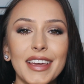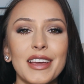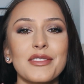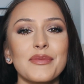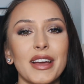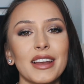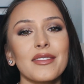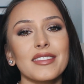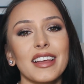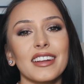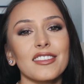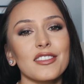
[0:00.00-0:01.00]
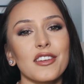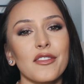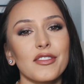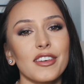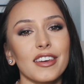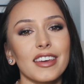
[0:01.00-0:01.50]
Hey guys, my name is Natalie
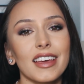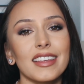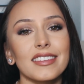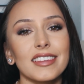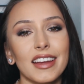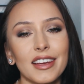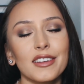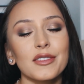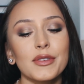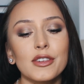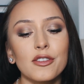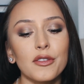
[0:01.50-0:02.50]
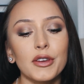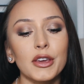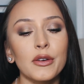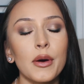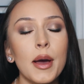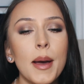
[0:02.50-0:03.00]
Shevchik, and today I'm going to be showing
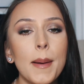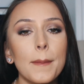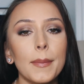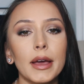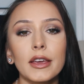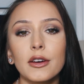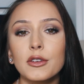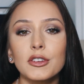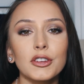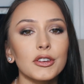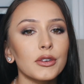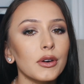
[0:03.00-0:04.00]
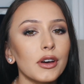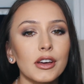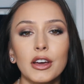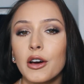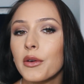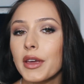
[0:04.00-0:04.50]
you my go-to
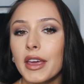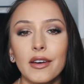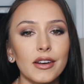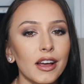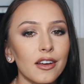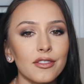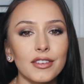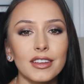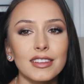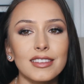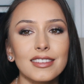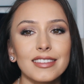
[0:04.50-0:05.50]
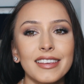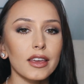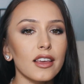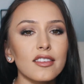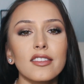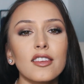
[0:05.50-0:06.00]
going out outfits. I
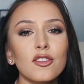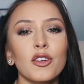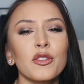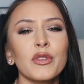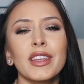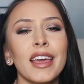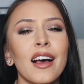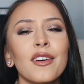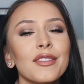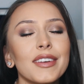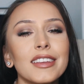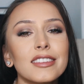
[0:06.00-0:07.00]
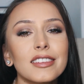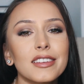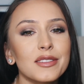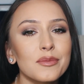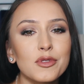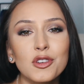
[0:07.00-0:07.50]
guess these aren't really outfits
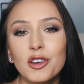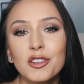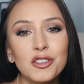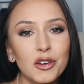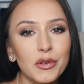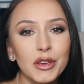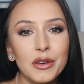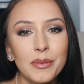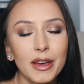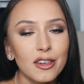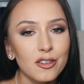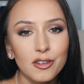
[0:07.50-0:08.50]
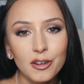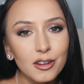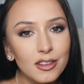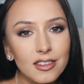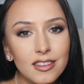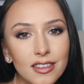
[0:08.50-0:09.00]
because I'm just showing you my
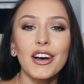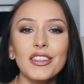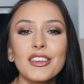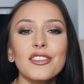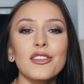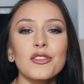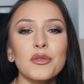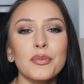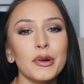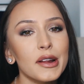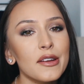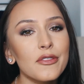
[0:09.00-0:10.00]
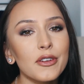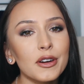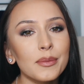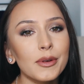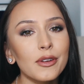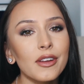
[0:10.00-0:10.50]
shirts. All these clothes are pretty
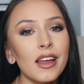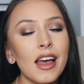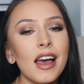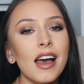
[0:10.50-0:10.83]
affordable.